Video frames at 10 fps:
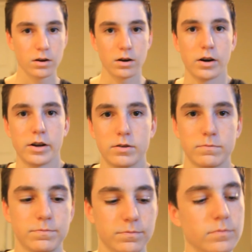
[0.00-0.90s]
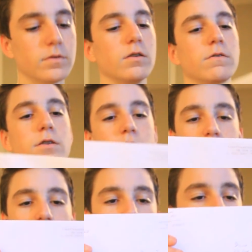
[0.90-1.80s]
All right,
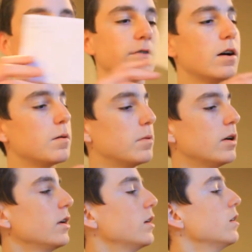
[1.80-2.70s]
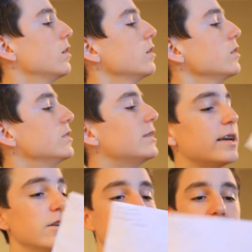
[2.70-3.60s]
first letter from Dale